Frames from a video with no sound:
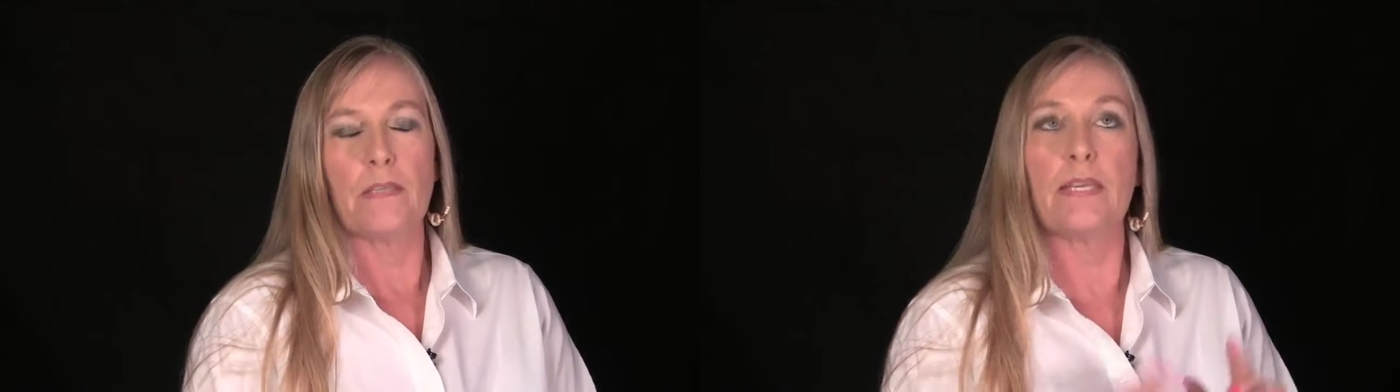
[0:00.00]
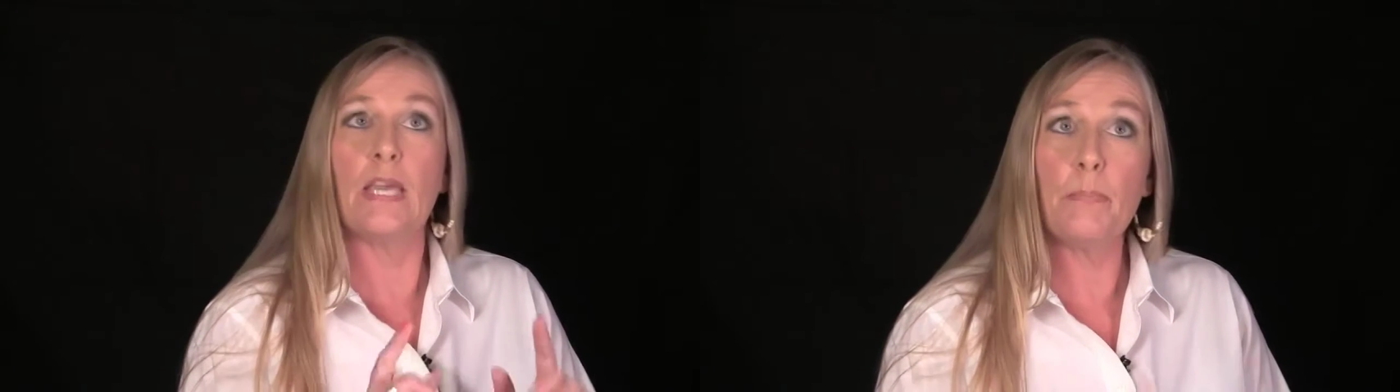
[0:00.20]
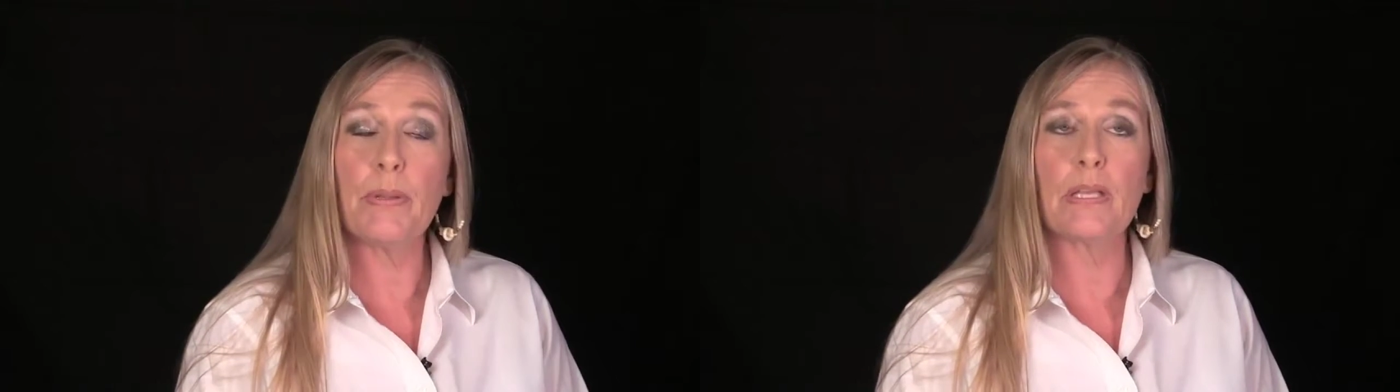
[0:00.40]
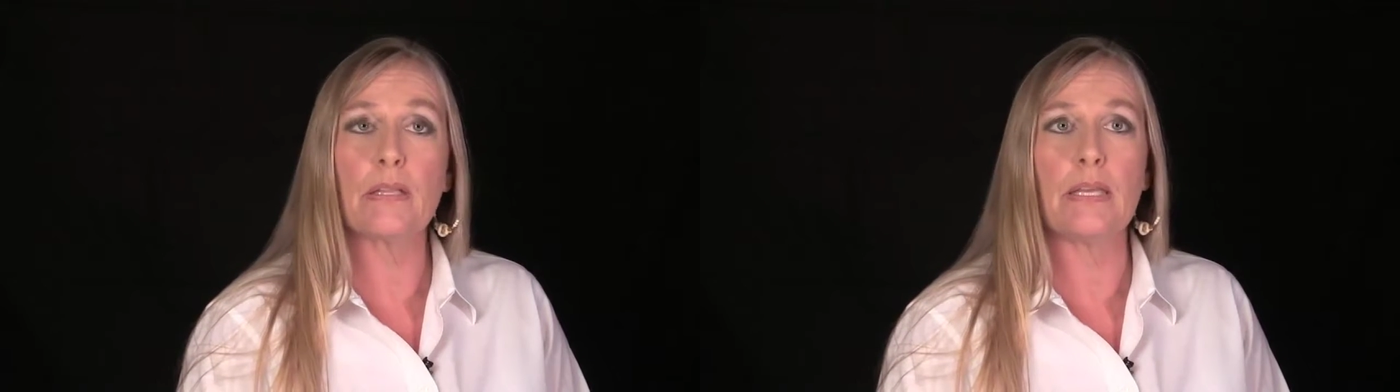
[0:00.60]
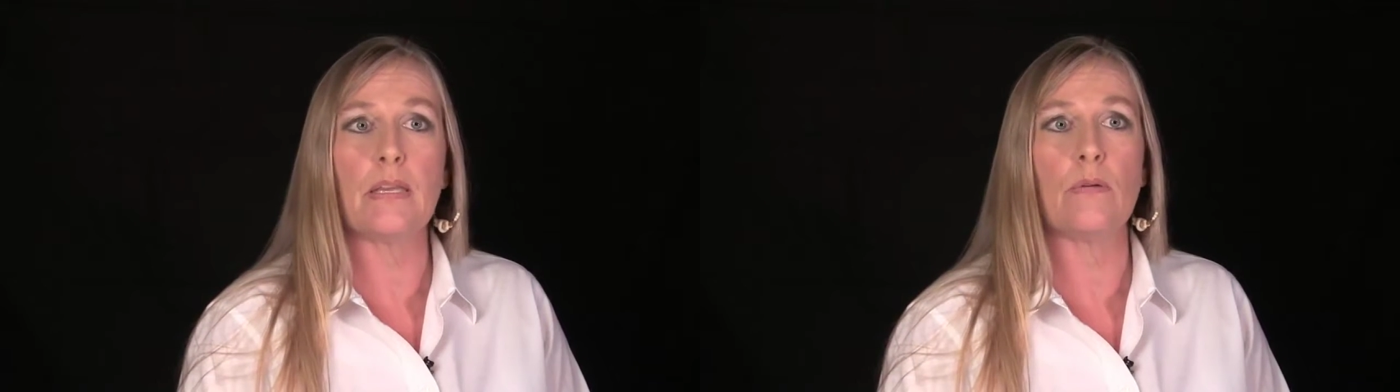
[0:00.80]

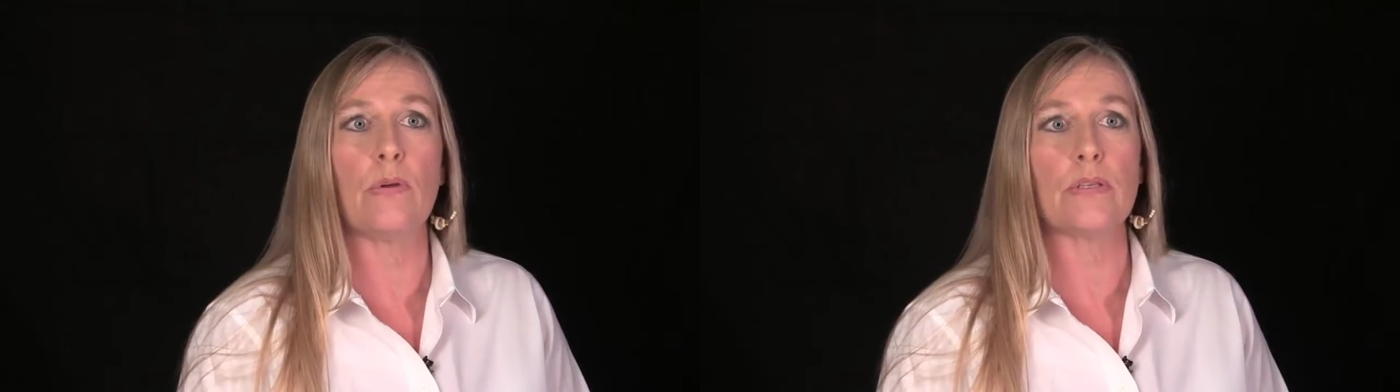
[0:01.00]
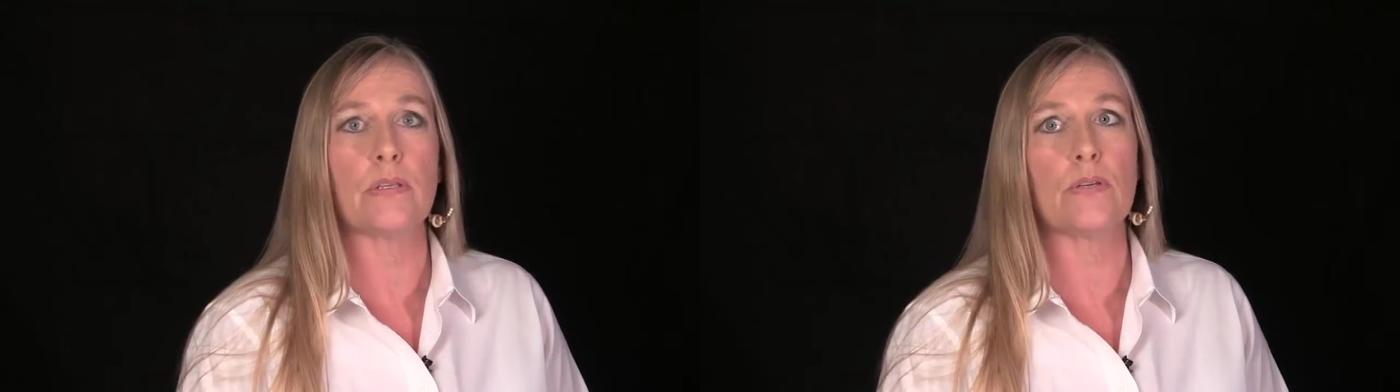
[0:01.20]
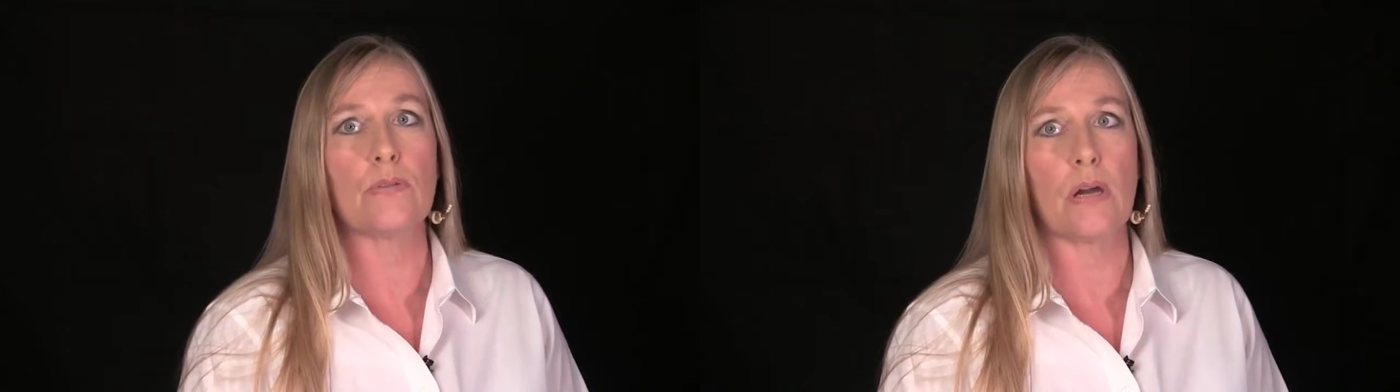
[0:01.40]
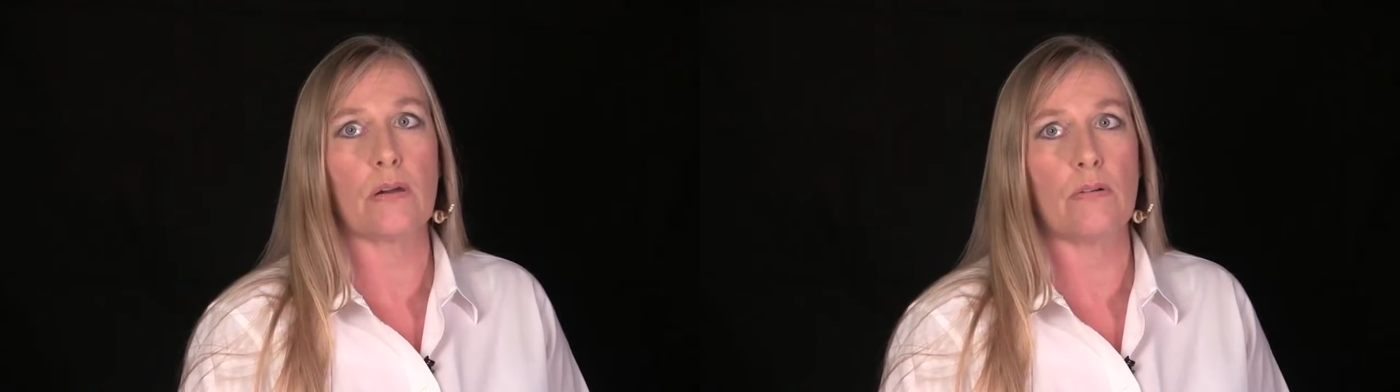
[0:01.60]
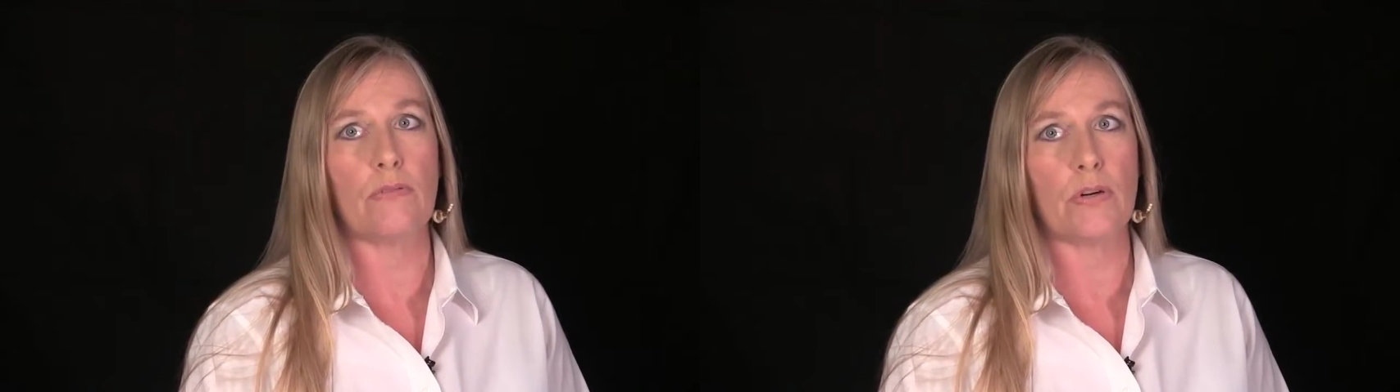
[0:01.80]
Typically, it was to
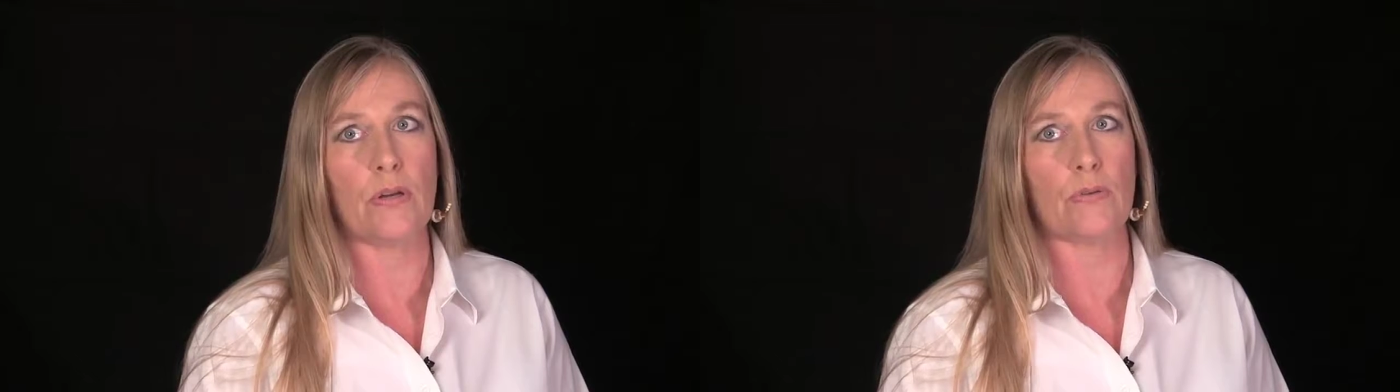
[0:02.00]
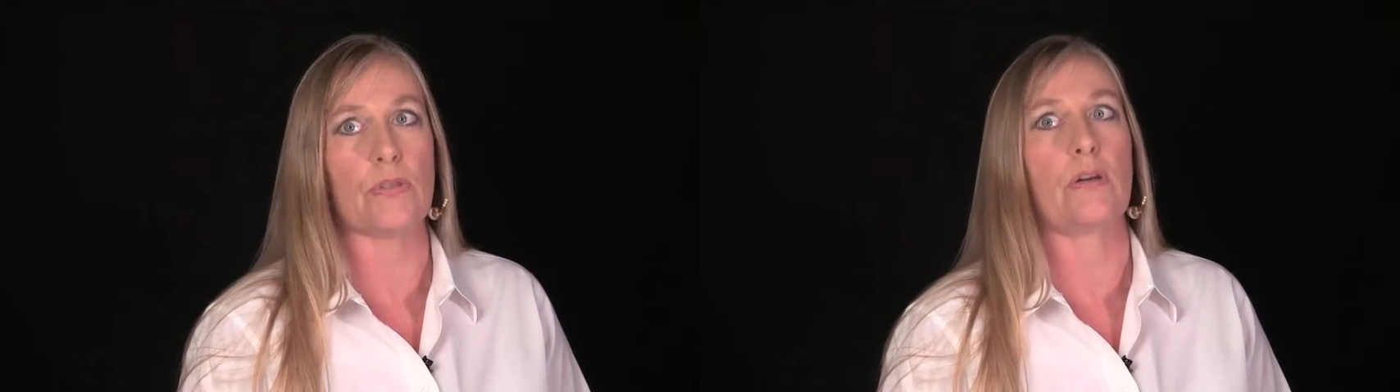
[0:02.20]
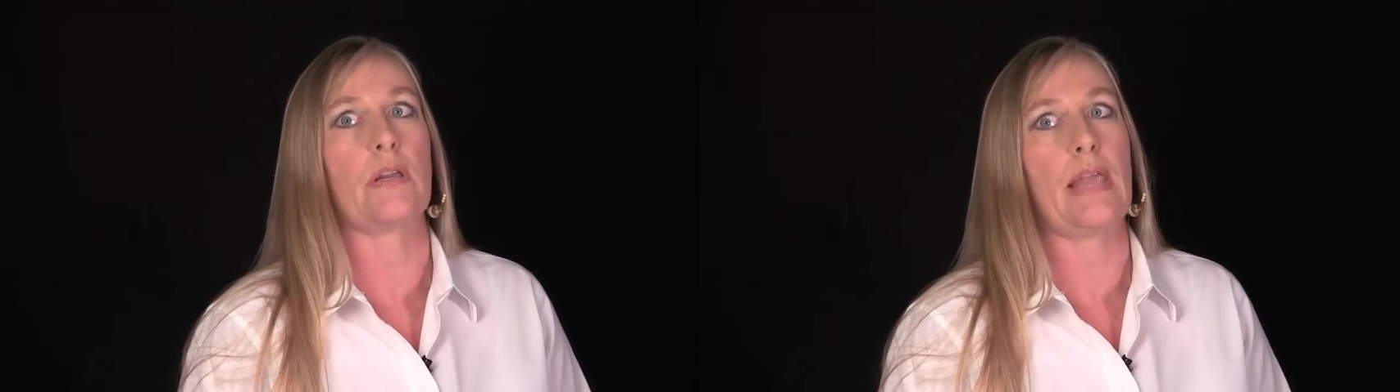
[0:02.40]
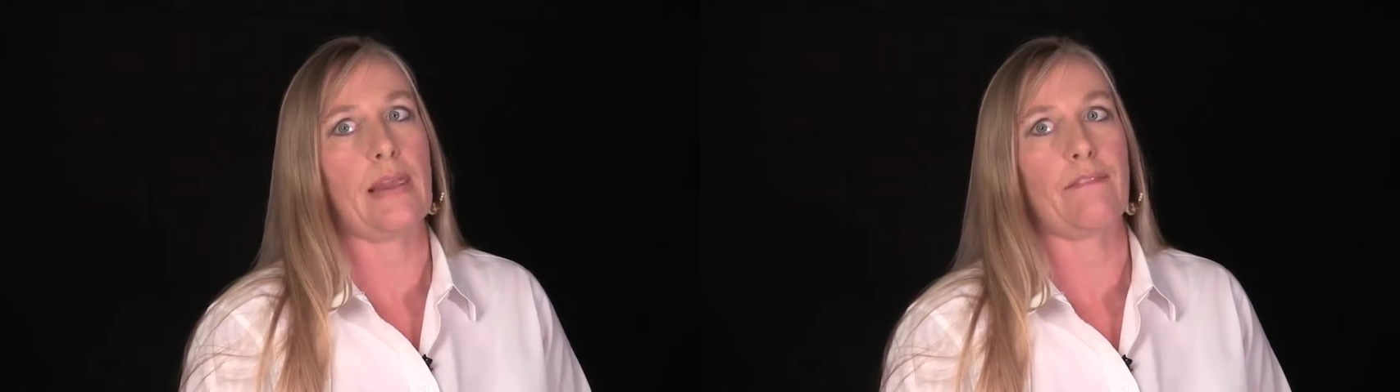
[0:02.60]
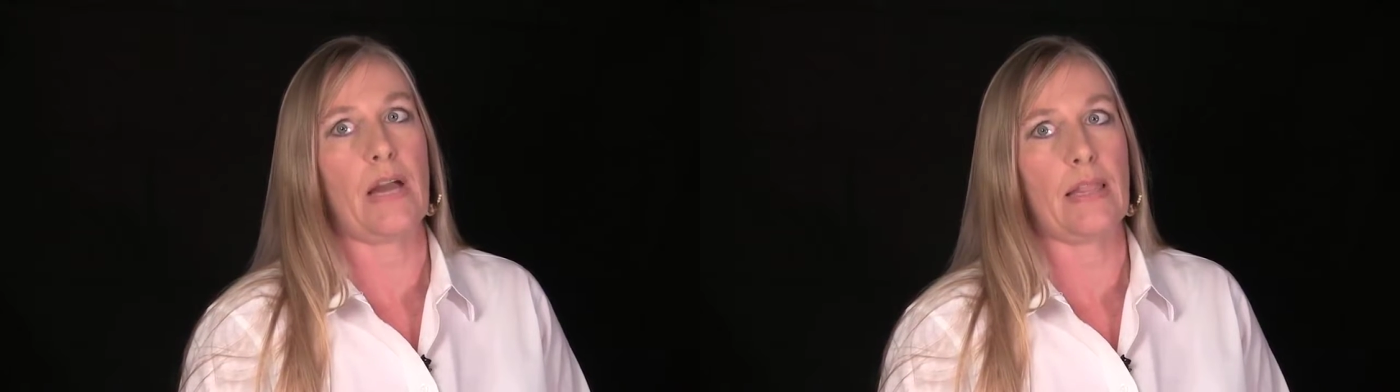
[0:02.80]
drug overdose or
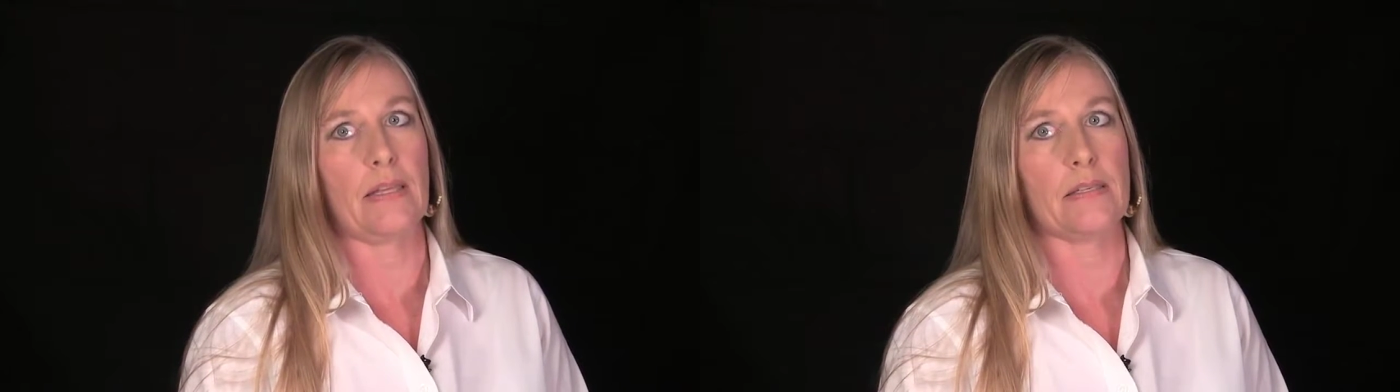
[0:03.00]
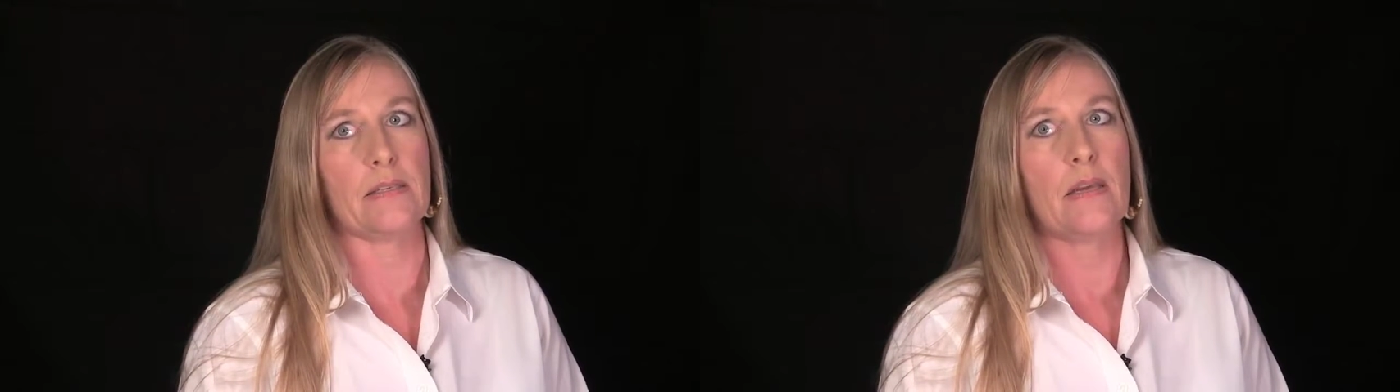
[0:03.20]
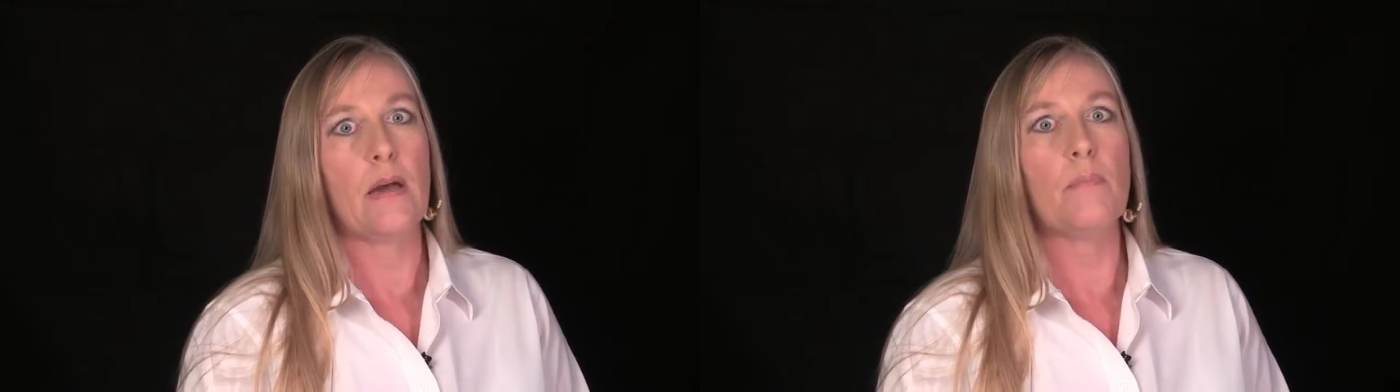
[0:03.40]
gang violence,